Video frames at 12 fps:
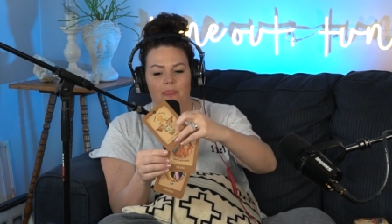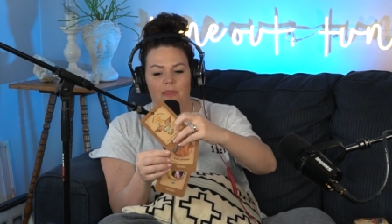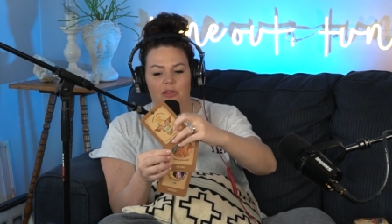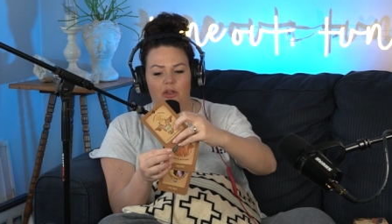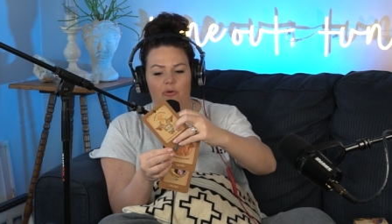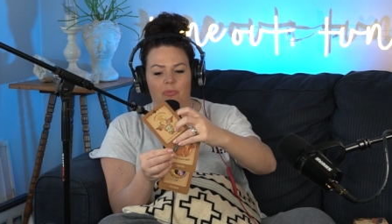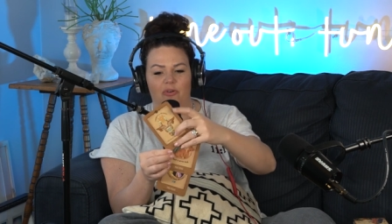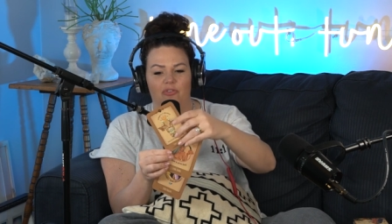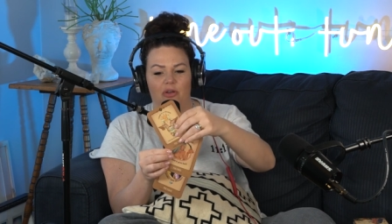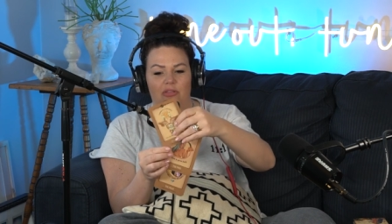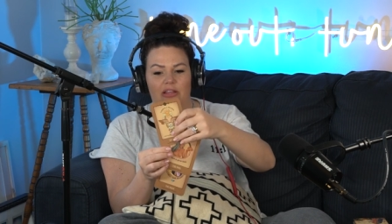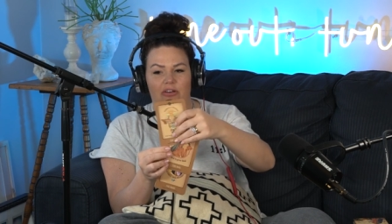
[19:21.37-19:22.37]
you know, both
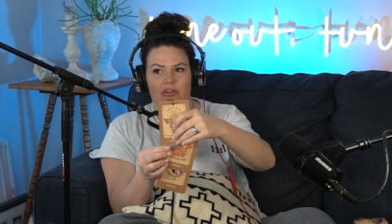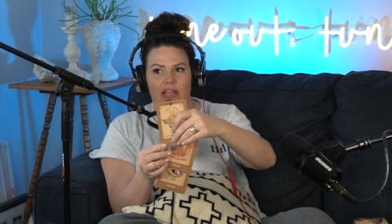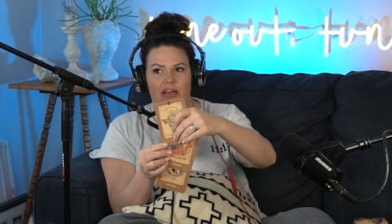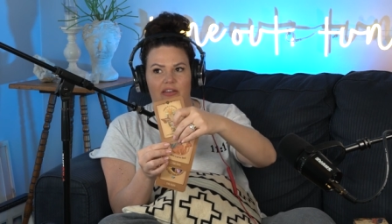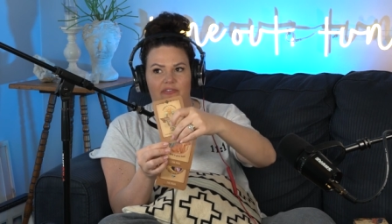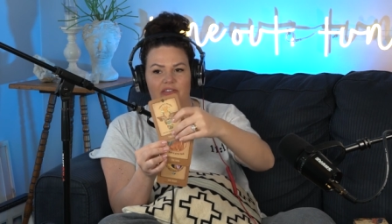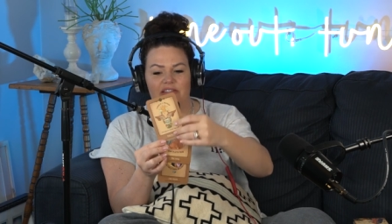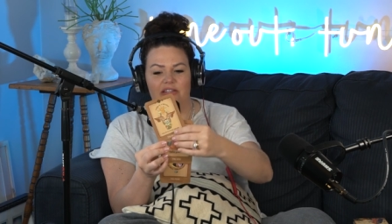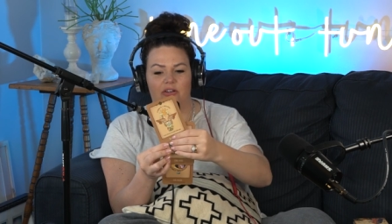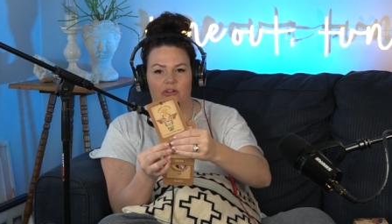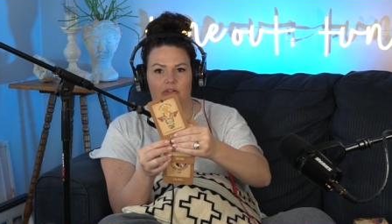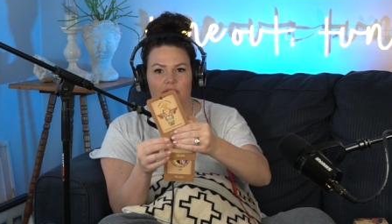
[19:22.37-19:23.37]
literally on a
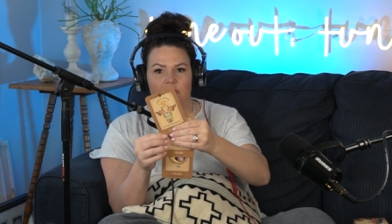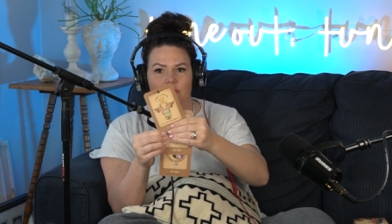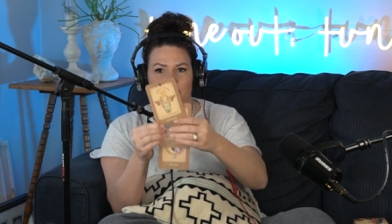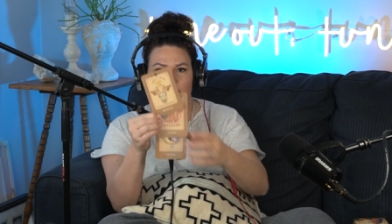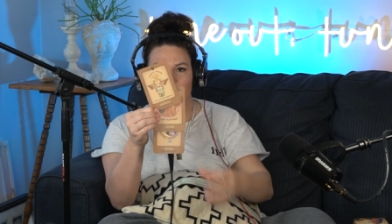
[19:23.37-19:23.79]
physical